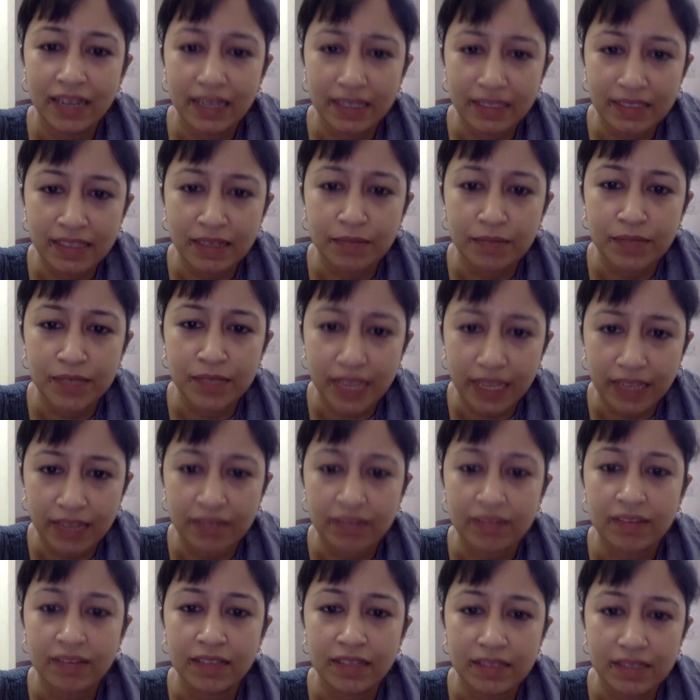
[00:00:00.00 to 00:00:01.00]
in some
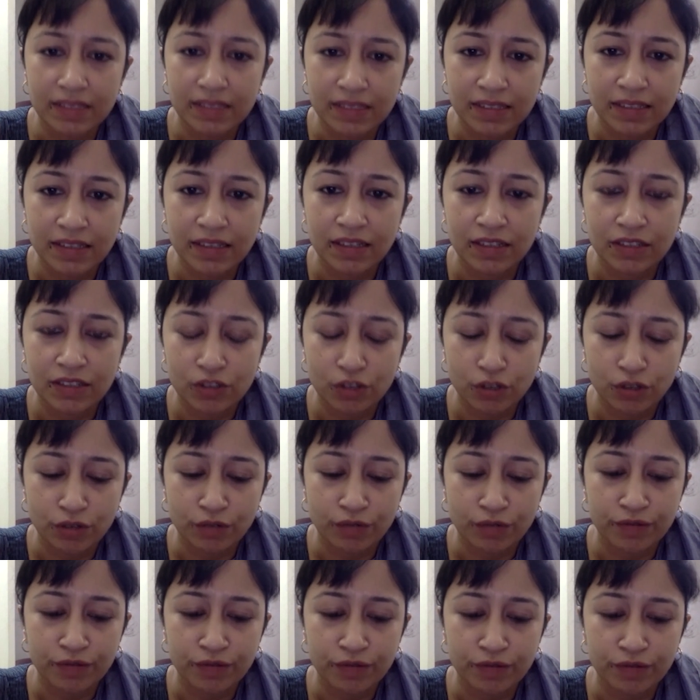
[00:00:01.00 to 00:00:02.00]
sense, this sort
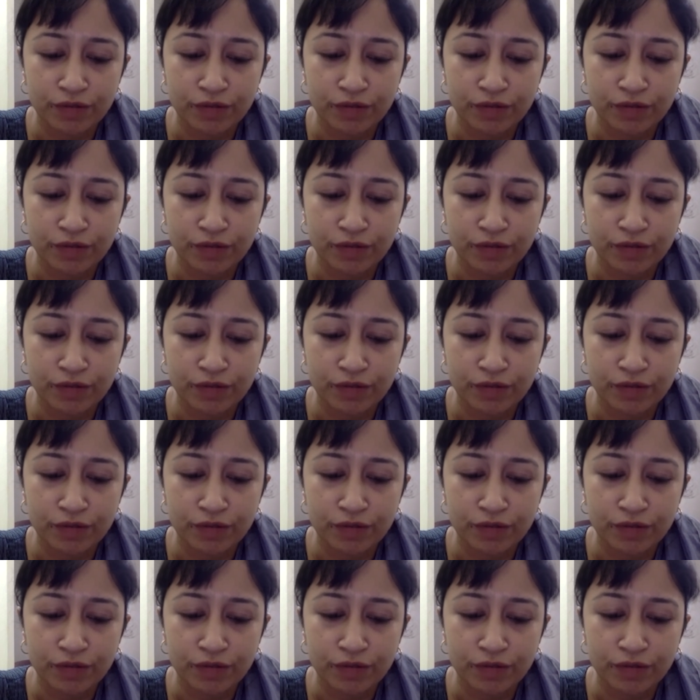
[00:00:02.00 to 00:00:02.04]
of